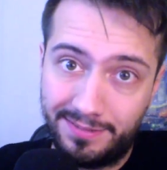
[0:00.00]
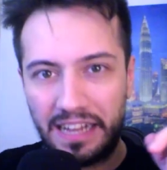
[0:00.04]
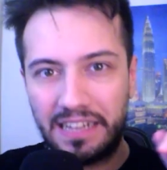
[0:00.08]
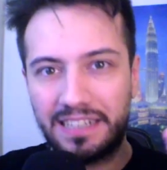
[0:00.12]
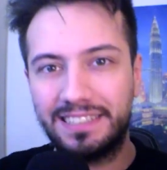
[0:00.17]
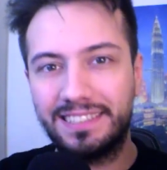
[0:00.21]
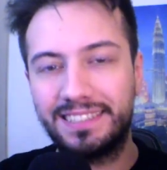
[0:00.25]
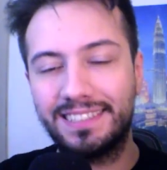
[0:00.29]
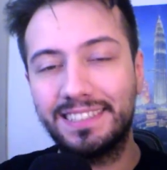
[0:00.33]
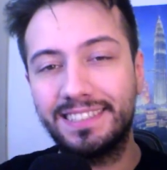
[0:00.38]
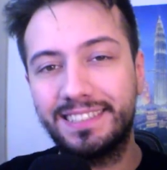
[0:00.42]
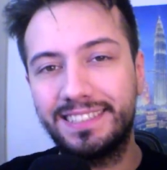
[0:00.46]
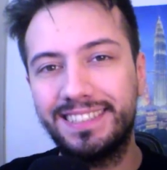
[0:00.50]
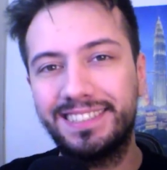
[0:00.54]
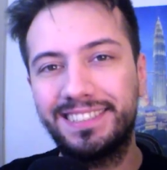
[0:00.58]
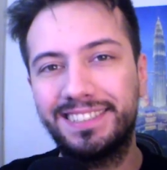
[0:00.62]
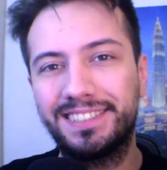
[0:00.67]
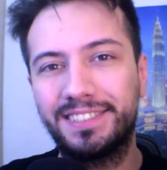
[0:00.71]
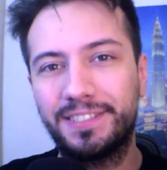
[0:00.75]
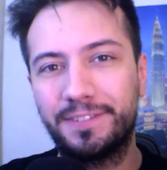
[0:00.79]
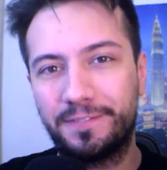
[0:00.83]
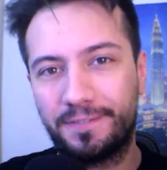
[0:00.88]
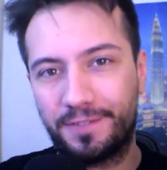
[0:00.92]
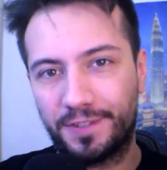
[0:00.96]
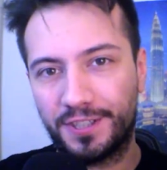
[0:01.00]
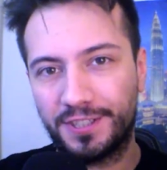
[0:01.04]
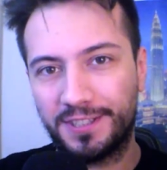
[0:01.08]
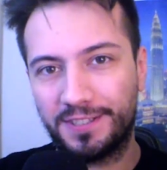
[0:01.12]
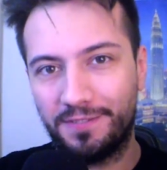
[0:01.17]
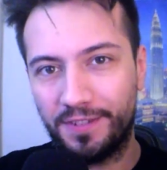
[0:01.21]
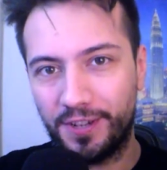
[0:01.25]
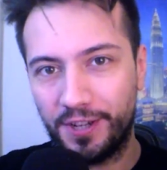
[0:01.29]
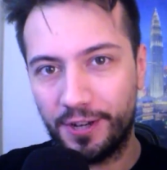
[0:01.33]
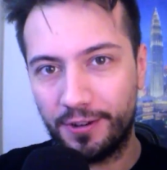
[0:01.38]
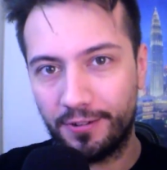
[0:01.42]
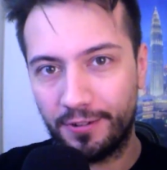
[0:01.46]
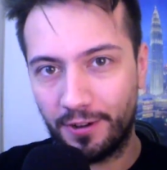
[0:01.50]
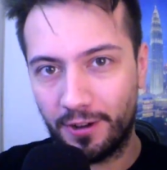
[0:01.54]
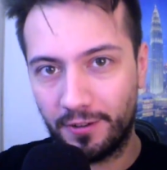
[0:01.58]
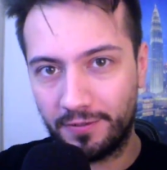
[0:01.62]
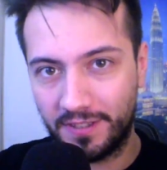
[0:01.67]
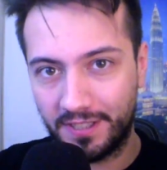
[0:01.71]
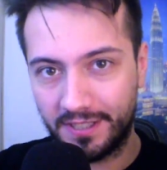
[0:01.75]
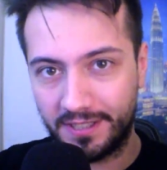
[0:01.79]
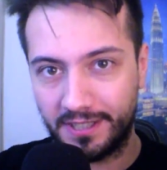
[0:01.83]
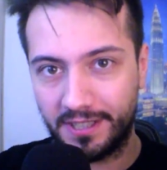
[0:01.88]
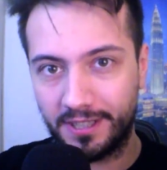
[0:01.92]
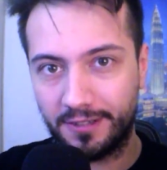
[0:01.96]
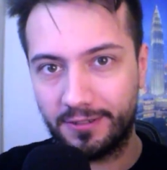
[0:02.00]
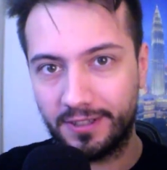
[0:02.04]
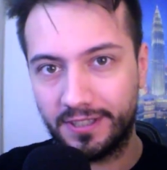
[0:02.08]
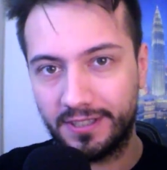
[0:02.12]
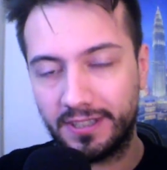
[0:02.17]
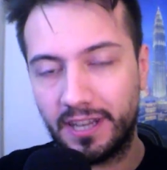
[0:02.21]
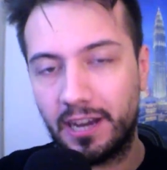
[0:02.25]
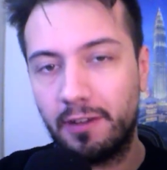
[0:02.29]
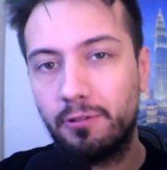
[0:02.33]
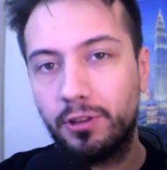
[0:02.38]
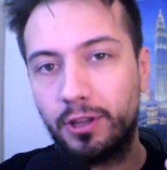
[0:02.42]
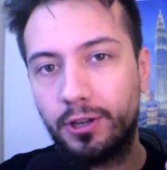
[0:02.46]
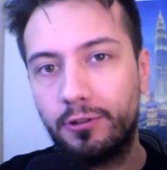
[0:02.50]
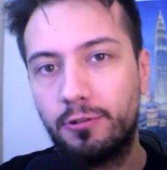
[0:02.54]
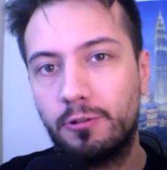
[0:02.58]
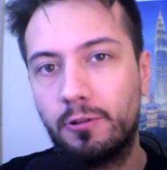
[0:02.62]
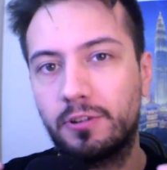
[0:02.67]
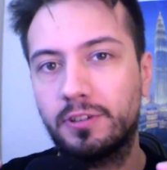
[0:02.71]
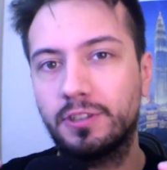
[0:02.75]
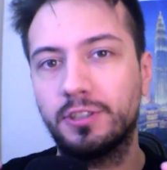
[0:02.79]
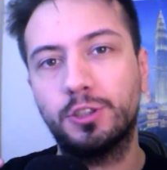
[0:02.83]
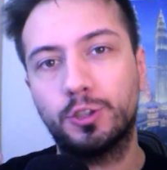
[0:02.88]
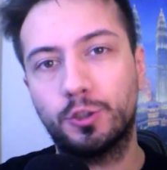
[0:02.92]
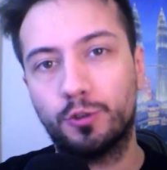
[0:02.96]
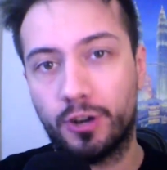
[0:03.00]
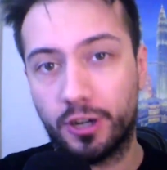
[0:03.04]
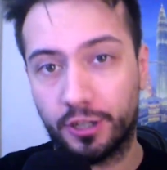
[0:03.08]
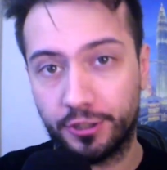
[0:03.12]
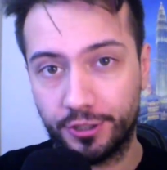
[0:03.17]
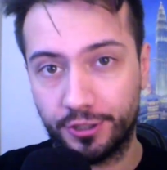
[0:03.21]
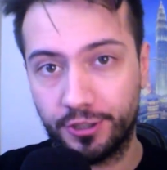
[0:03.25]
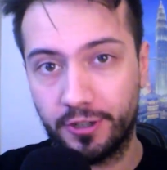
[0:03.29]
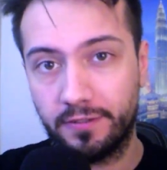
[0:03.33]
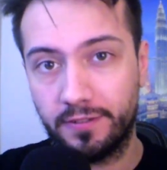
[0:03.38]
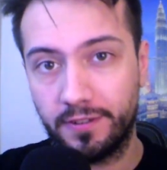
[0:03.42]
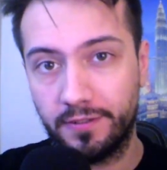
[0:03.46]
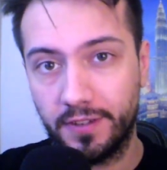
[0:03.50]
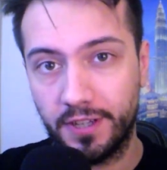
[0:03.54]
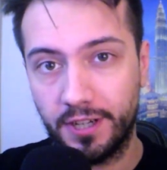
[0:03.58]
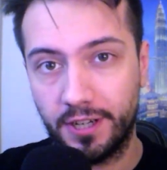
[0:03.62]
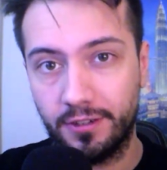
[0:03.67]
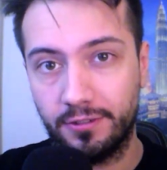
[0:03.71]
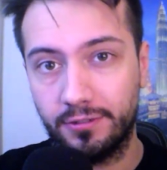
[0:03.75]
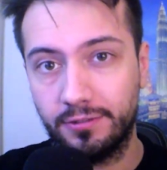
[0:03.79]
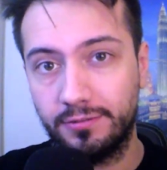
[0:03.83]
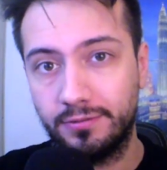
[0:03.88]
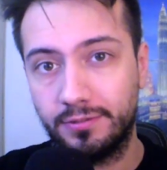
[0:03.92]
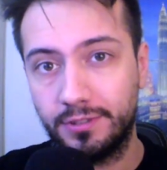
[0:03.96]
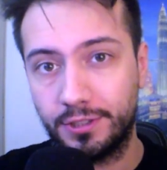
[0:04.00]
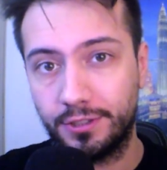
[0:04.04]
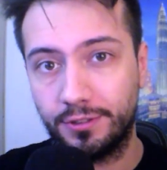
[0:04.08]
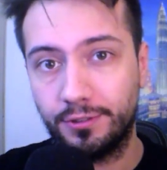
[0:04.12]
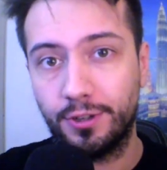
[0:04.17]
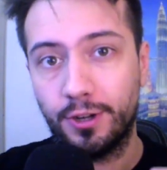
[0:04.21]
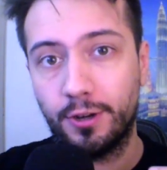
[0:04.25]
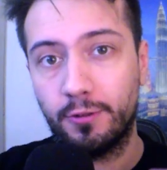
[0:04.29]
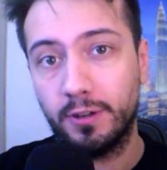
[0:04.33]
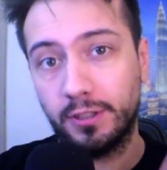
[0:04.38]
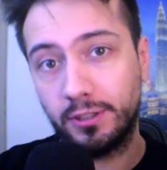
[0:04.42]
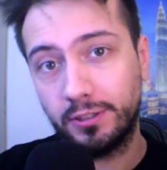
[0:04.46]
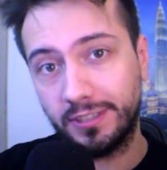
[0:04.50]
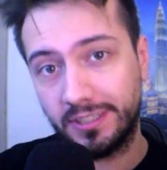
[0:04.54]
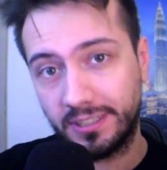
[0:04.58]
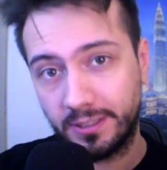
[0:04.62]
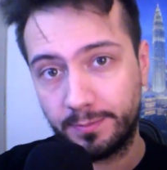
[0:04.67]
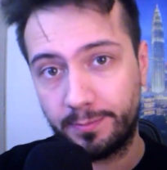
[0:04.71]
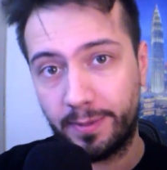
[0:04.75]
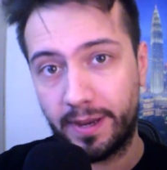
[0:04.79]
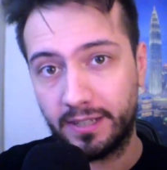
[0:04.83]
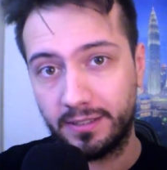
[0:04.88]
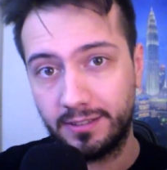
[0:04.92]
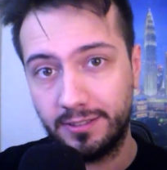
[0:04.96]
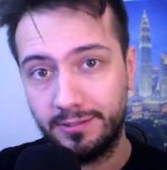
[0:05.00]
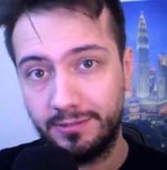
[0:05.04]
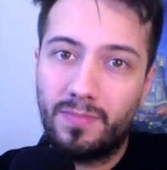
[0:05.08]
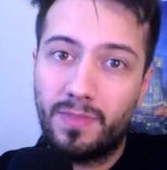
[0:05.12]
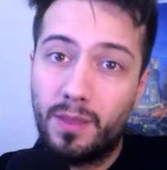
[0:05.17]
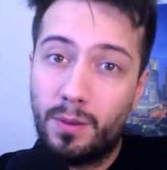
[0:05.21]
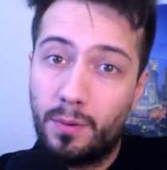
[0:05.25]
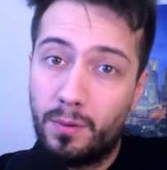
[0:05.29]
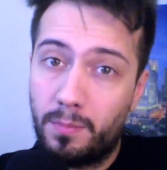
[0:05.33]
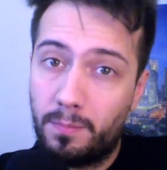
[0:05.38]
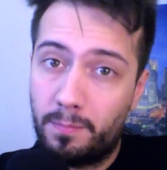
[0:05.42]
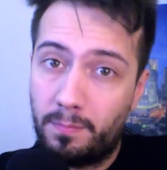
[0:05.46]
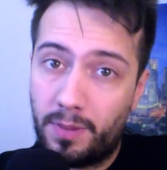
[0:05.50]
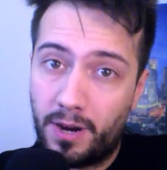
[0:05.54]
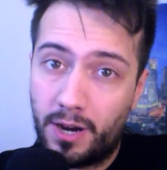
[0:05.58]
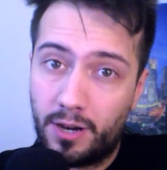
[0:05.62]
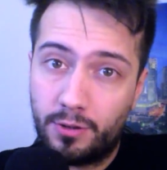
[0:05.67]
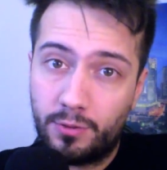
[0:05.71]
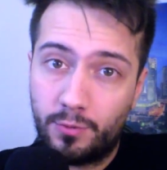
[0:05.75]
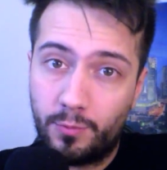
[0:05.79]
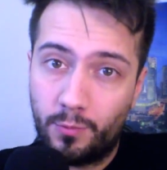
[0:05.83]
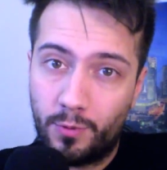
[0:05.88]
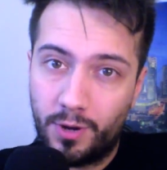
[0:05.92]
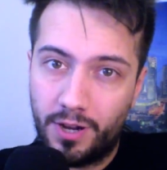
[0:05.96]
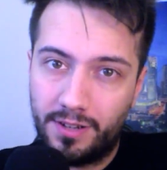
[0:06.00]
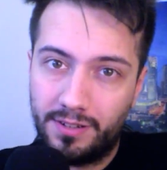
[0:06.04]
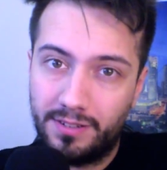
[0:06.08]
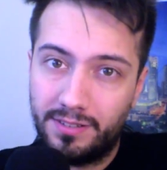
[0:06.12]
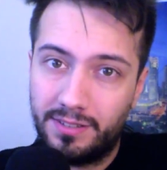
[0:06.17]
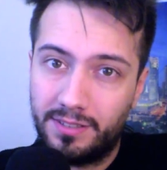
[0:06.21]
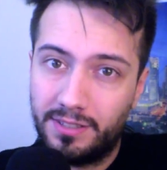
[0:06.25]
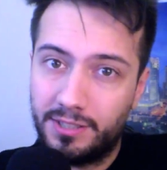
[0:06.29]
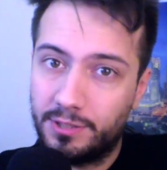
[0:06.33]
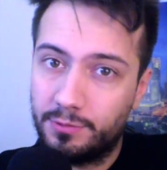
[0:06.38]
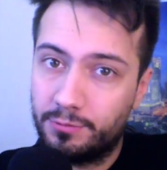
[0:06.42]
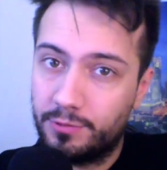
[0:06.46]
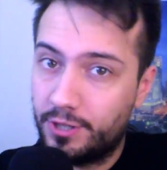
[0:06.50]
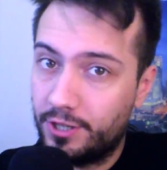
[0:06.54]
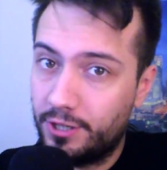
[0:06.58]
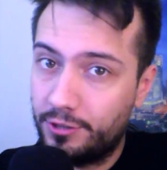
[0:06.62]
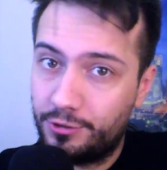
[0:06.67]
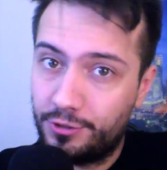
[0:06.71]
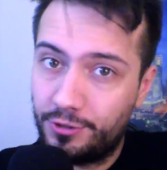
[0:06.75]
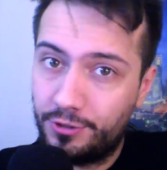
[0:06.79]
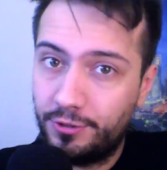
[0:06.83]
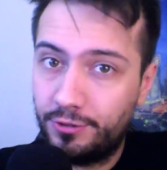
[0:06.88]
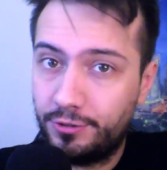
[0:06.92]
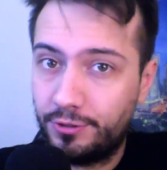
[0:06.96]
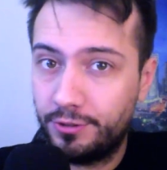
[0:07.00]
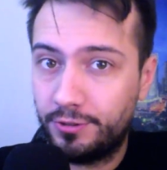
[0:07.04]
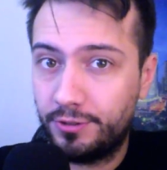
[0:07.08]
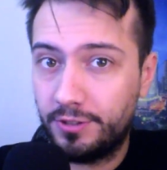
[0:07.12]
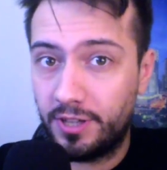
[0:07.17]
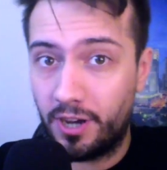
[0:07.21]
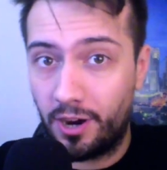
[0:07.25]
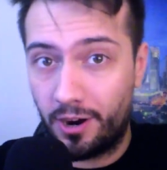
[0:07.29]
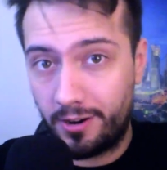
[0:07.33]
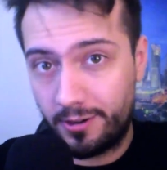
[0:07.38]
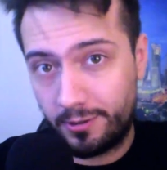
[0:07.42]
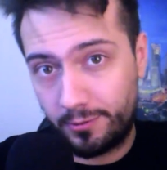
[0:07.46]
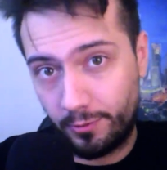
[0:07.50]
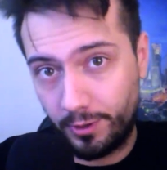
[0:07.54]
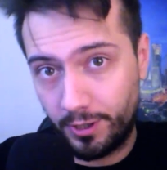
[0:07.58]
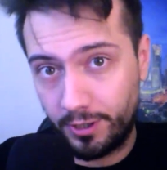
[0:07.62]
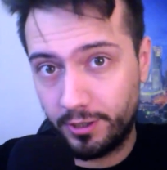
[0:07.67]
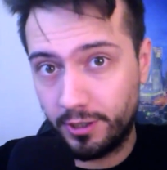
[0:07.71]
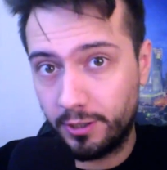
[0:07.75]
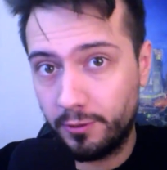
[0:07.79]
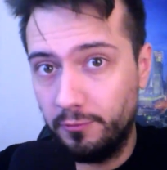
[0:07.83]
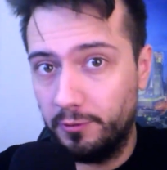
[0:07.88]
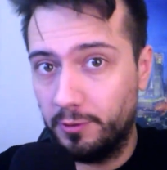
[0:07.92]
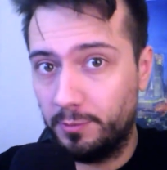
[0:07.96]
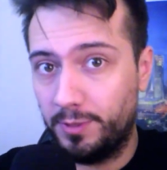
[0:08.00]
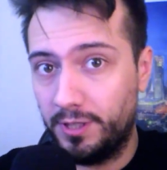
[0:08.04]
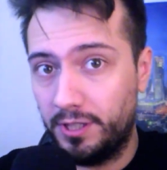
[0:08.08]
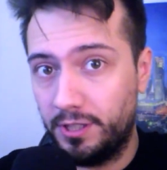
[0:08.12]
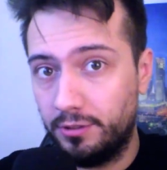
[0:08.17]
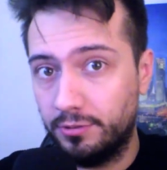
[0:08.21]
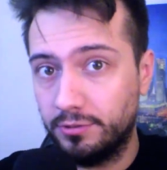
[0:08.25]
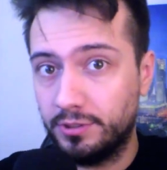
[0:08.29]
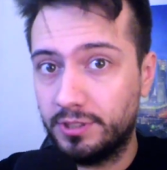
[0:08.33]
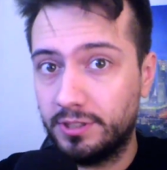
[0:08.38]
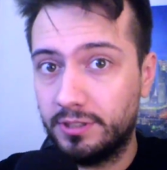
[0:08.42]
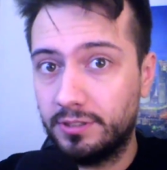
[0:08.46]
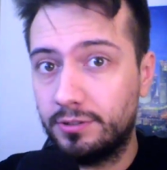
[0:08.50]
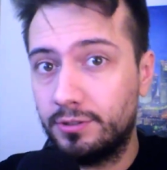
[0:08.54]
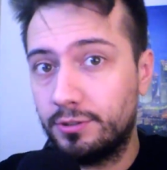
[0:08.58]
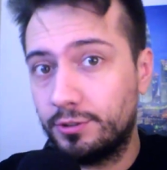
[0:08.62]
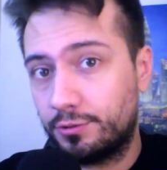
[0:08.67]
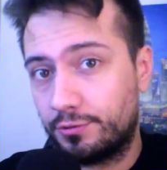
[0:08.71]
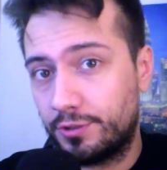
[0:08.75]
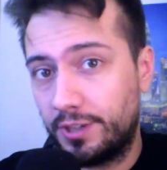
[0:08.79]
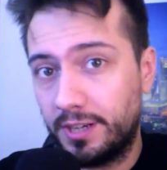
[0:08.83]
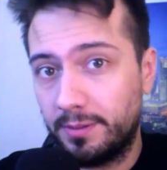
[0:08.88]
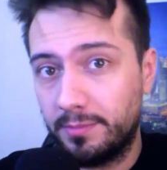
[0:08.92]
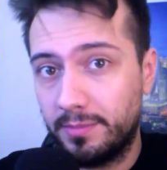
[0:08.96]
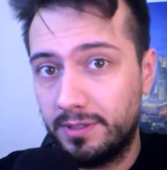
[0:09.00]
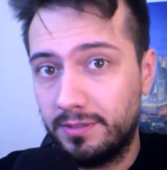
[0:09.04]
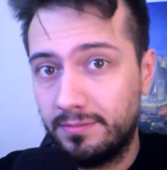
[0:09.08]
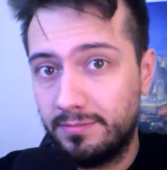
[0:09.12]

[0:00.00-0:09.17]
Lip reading: Since this is the first video of the series, I will go over the structure of the video, so you know what to expect. Part 1 is where I introduce you to the hardware that we'll be using to stream.